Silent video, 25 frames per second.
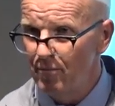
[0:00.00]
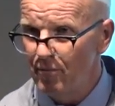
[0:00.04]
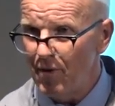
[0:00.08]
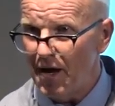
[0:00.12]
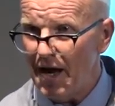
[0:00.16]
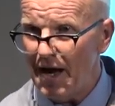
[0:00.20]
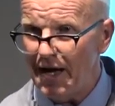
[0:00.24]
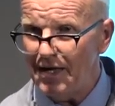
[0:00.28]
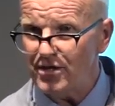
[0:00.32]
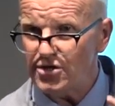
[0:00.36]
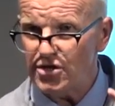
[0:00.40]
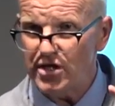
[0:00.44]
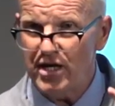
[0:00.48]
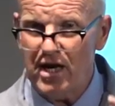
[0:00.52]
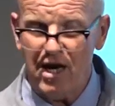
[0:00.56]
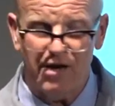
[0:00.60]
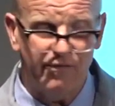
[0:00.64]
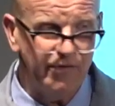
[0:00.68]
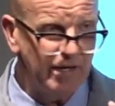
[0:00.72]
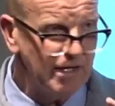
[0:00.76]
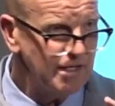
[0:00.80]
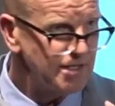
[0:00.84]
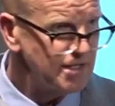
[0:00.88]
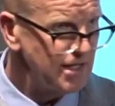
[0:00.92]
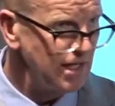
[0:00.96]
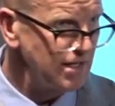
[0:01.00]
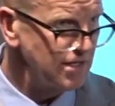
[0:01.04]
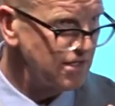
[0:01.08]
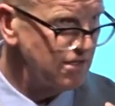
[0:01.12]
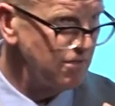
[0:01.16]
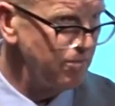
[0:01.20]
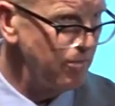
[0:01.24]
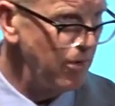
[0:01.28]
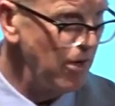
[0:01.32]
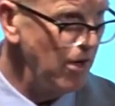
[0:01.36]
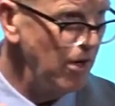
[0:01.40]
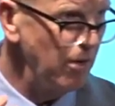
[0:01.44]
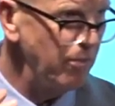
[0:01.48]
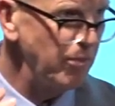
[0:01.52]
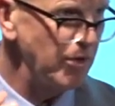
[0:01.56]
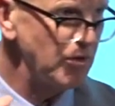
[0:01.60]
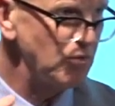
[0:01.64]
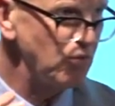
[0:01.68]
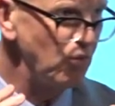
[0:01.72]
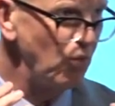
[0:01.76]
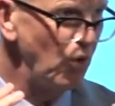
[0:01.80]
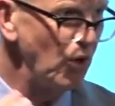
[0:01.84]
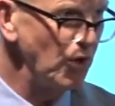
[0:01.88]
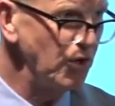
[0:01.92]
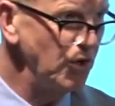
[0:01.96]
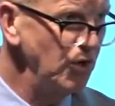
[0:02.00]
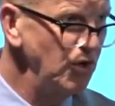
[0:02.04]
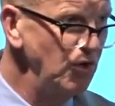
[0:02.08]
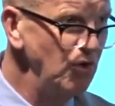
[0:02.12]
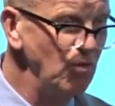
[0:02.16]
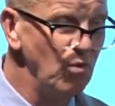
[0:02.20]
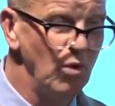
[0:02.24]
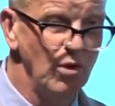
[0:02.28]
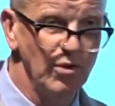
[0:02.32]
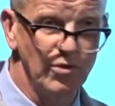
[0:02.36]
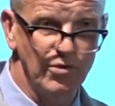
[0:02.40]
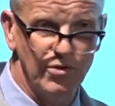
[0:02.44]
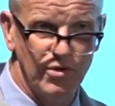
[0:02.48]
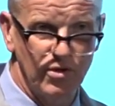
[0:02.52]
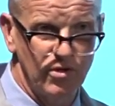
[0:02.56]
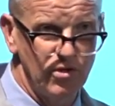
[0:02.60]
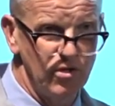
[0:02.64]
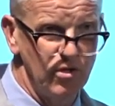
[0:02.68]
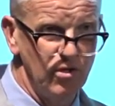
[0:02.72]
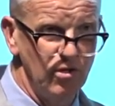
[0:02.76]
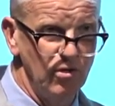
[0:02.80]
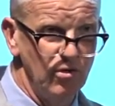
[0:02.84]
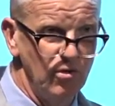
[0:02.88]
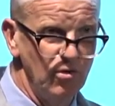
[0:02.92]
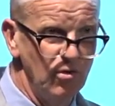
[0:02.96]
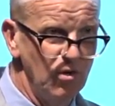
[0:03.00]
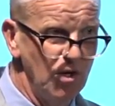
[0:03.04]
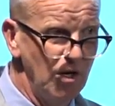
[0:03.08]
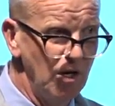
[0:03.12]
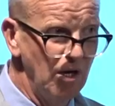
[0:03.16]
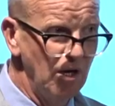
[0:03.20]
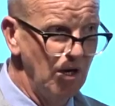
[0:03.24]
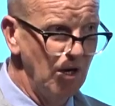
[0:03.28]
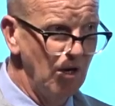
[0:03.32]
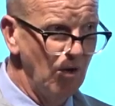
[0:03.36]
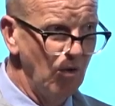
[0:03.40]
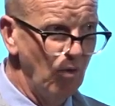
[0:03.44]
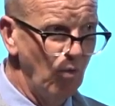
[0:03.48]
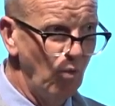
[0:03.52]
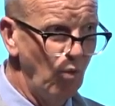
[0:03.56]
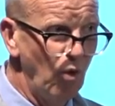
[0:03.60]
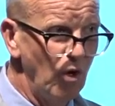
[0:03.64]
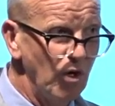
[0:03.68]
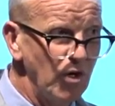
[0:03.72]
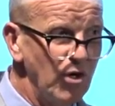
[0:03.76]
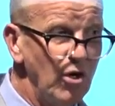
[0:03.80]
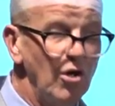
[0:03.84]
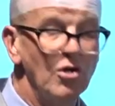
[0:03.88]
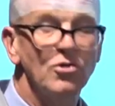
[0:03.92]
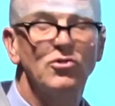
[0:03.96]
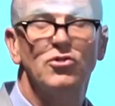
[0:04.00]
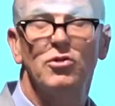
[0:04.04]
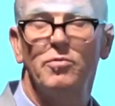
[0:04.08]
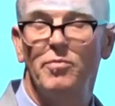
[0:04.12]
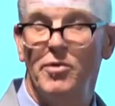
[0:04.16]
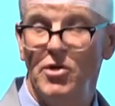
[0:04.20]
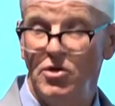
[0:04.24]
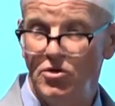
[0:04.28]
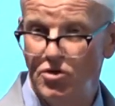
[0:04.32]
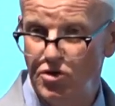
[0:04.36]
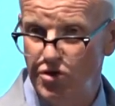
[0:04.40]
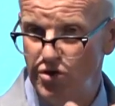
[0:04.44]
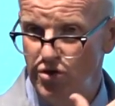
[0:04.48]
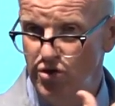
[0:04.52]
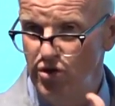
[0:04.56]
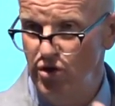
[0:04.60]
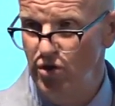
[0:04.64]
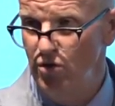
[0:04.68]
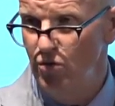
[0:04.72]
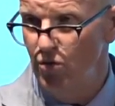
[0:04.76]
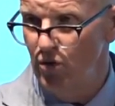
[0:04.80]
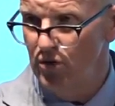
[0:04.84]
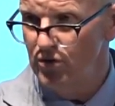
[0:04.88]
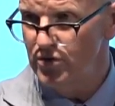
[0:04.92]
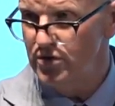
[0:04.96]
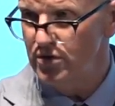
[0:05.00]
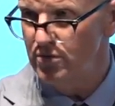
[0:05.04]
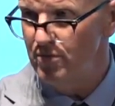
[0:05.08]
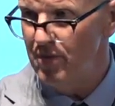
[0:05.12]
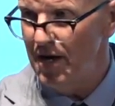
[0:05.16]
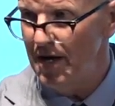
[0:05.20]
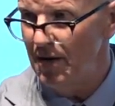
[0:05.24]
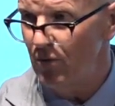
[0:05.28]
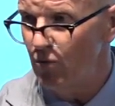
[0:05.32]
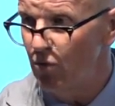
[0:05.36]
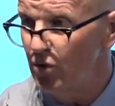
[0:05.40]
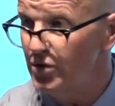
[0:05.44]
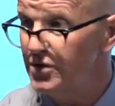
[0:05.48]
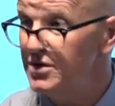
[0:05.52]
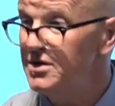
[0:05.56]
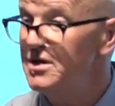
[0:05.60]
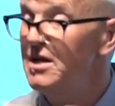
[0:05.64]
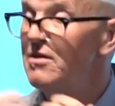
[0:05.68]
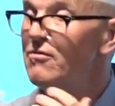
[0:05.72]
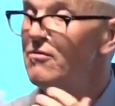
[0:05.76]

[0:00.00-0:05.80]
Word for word: But actually, having a sense of purpose, what you want to do, what contribution you want to make, what